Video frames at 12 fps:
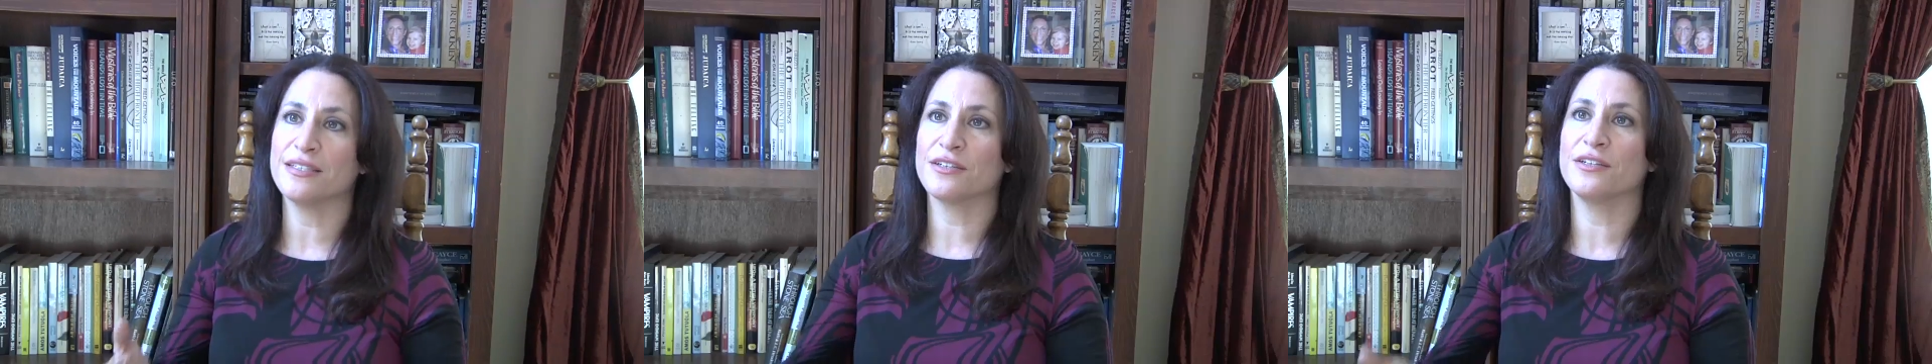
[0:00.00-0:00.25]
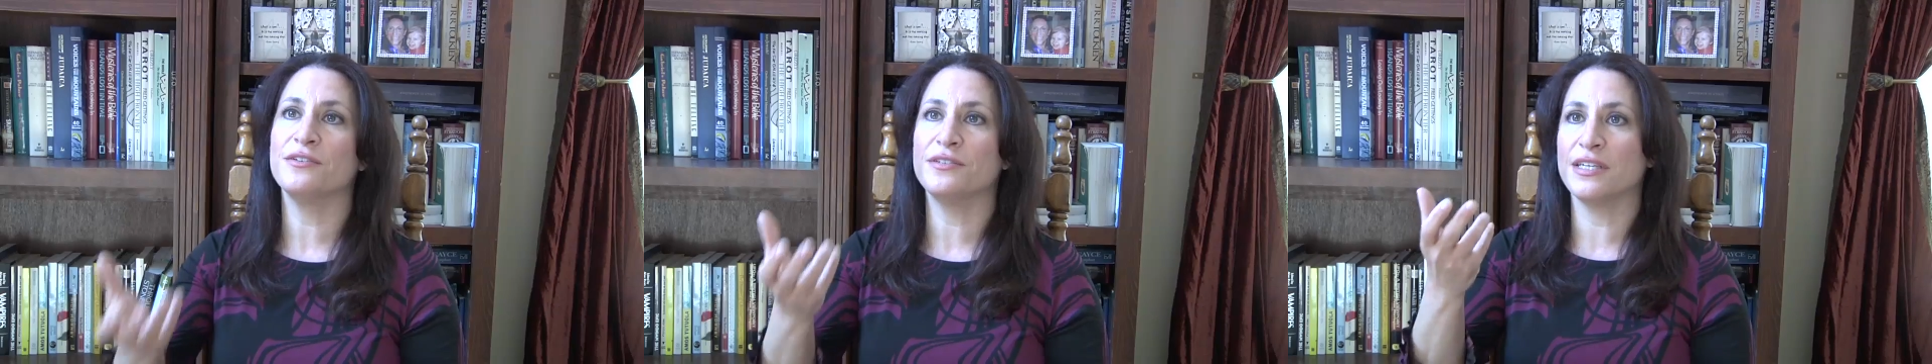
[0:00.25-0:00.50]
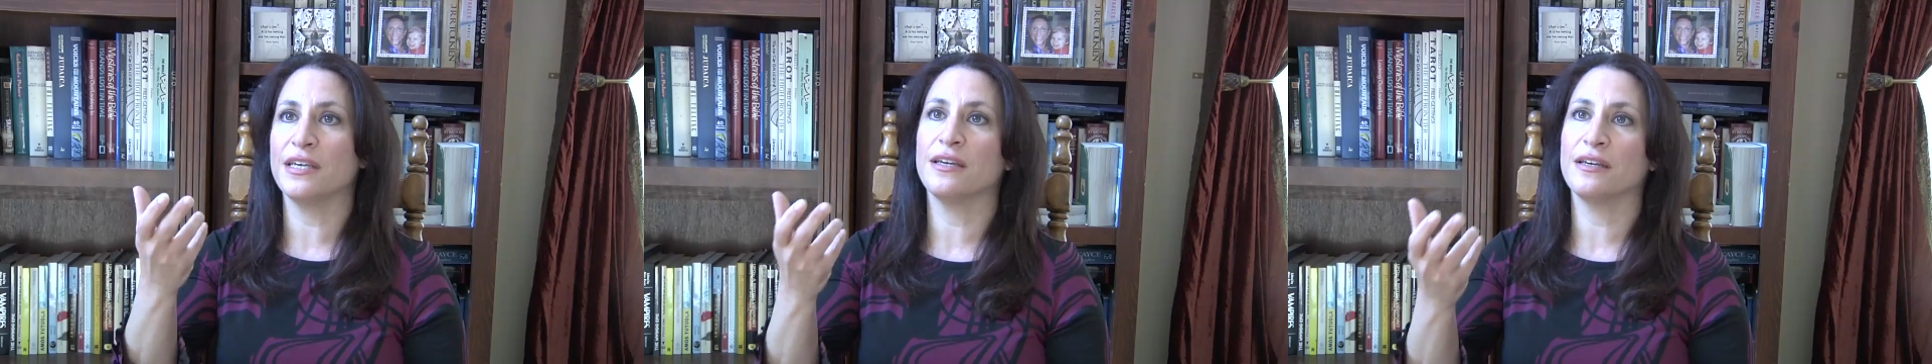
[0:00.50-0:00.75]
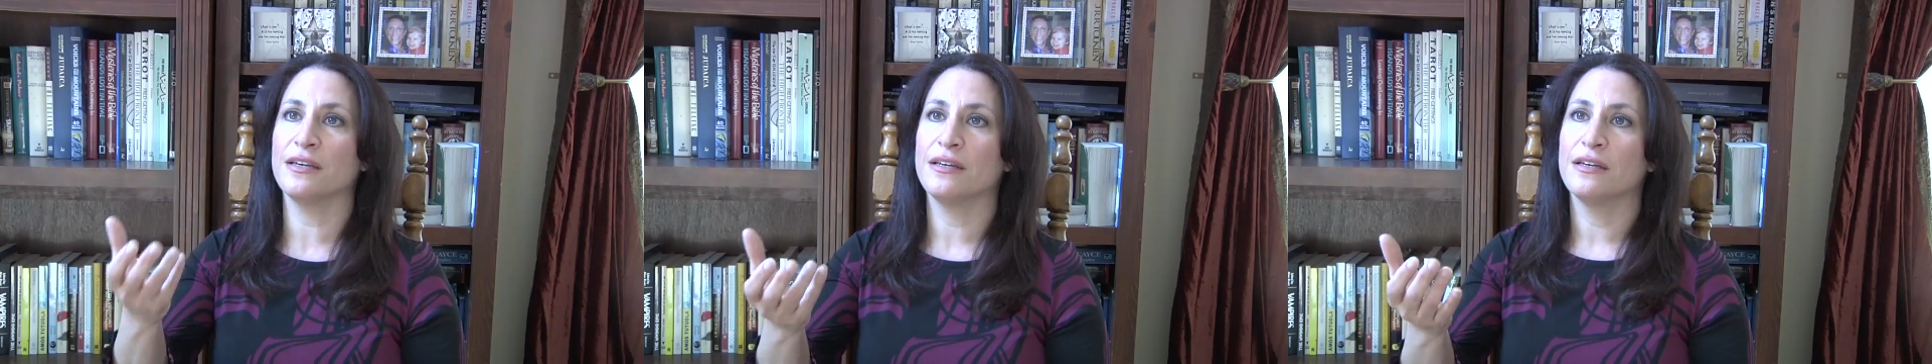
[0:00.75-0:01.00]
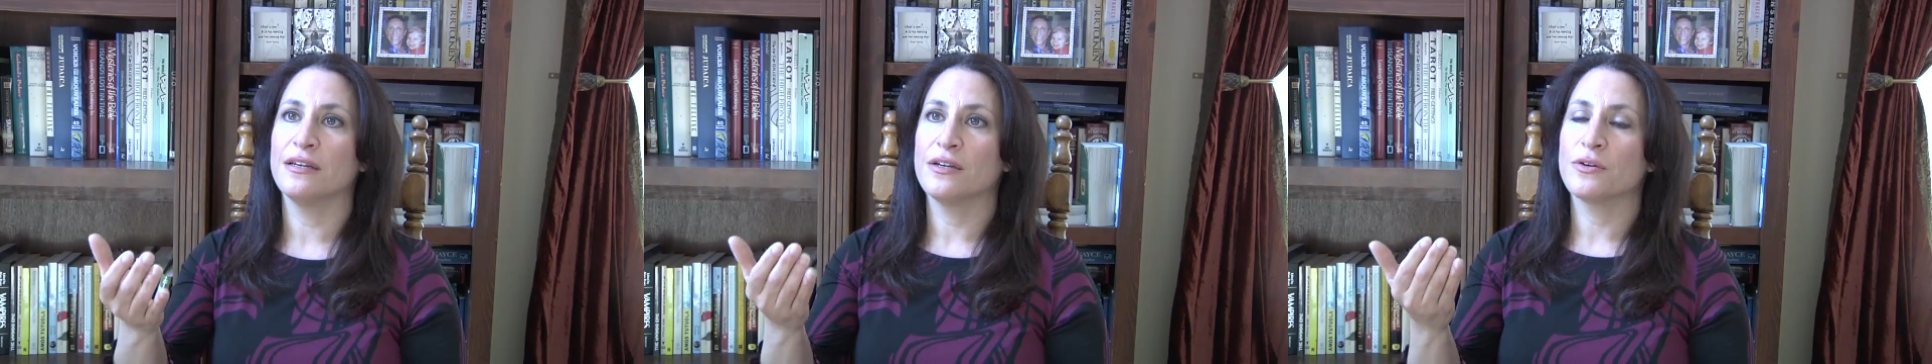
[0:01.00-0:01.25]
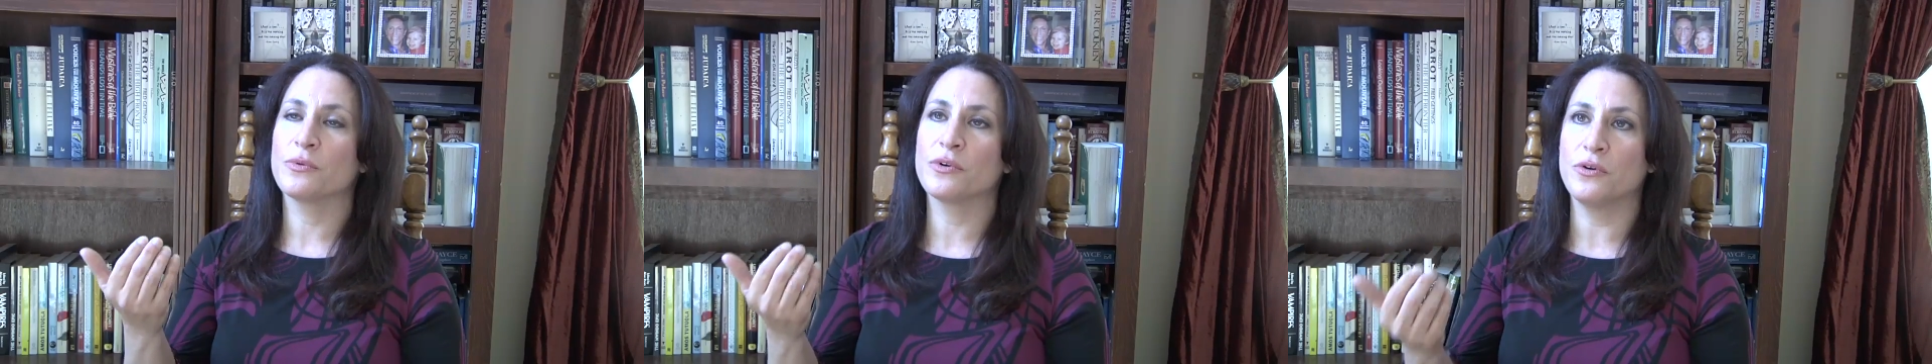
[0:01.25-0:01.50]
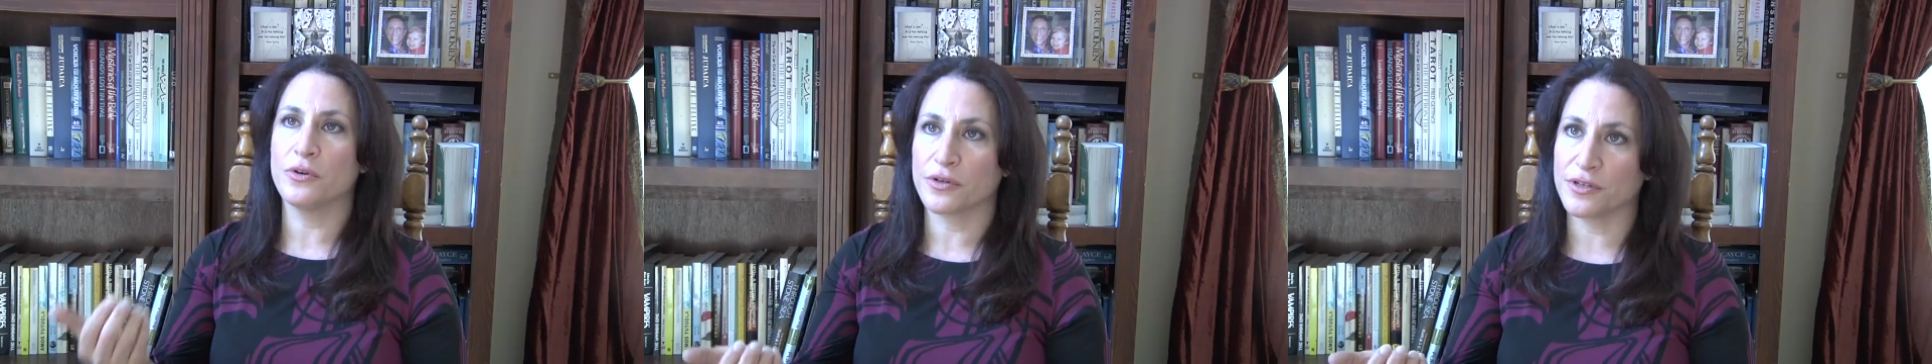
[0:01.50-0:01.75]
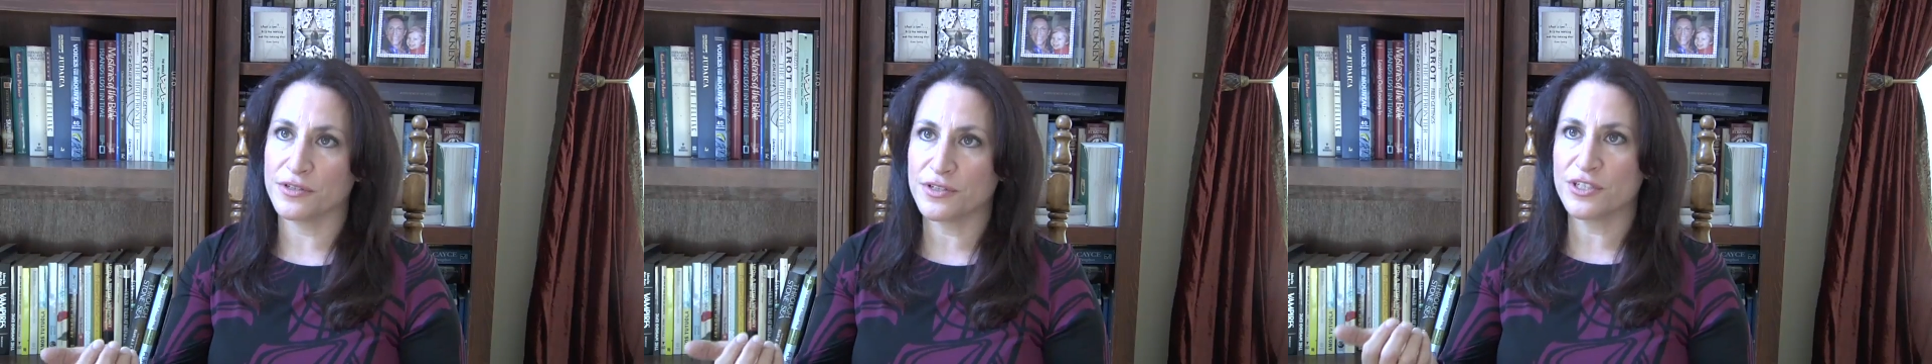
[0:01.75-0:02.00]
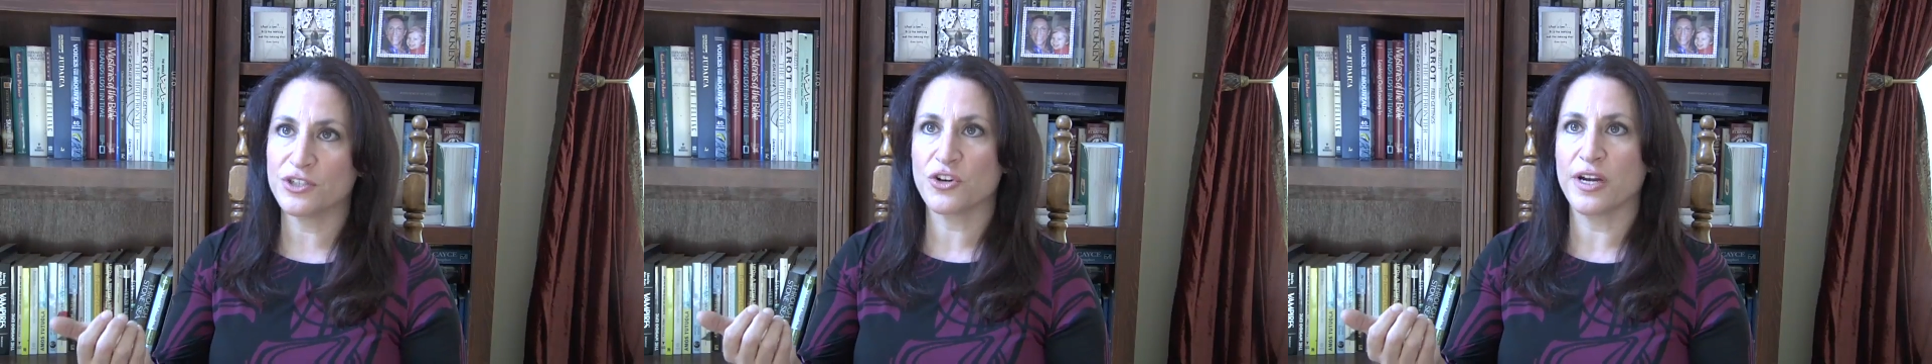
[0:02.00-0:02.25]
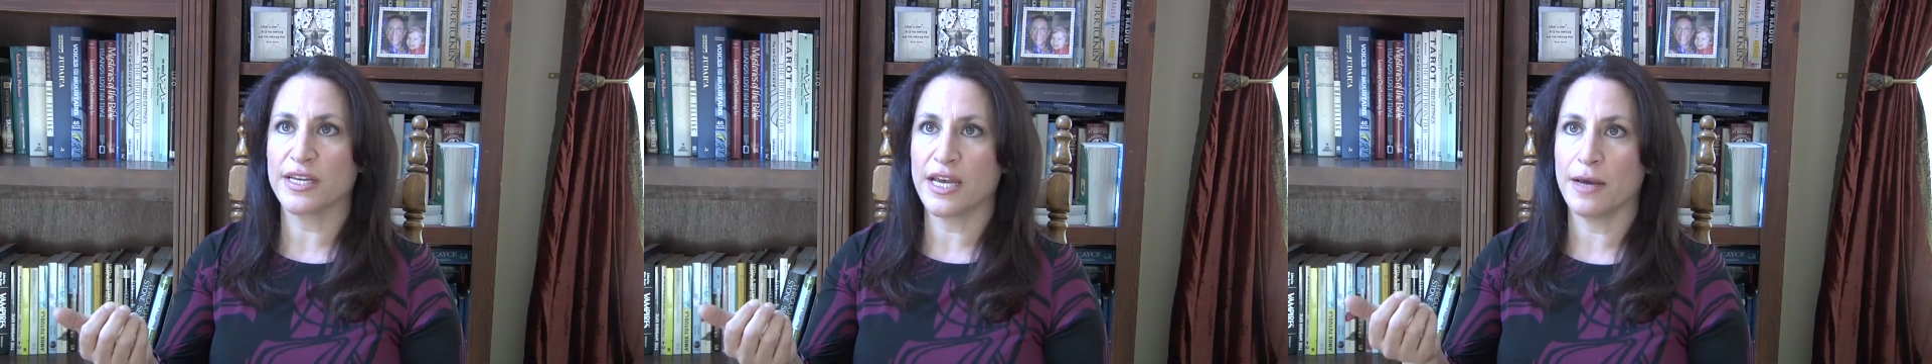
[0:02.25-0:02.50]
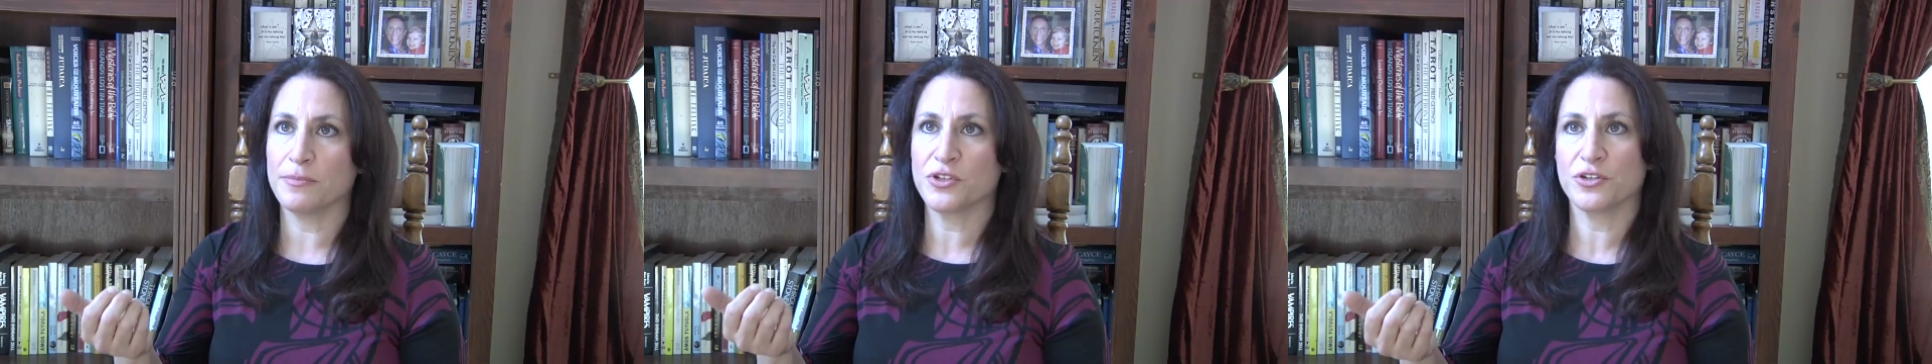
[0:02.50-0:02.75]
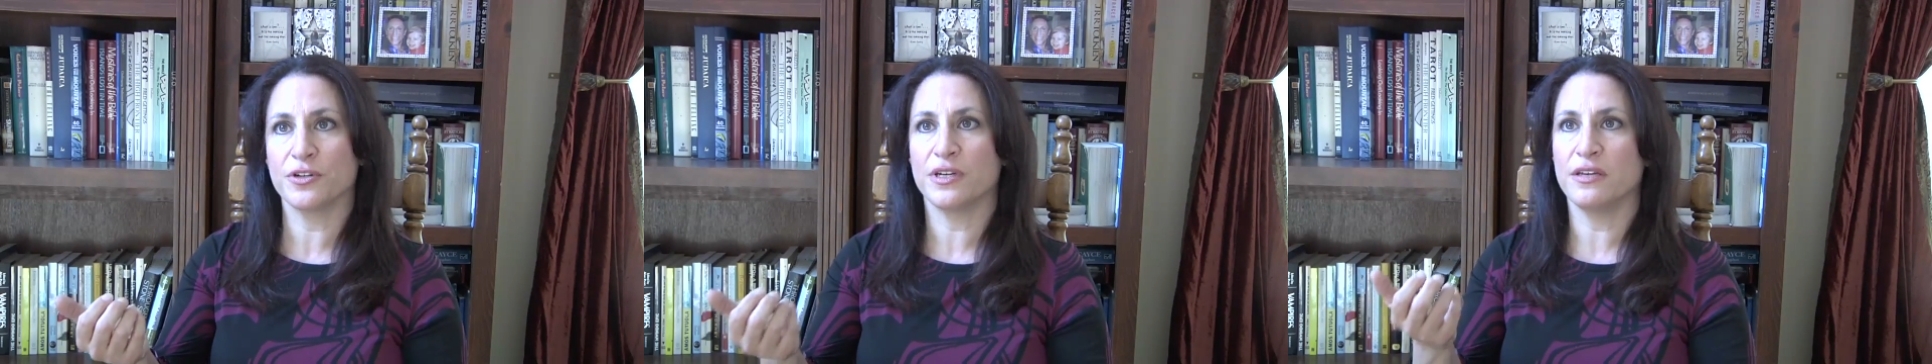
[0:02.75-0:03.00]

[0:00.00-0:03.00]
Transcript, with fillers: They're using recorders to try to capture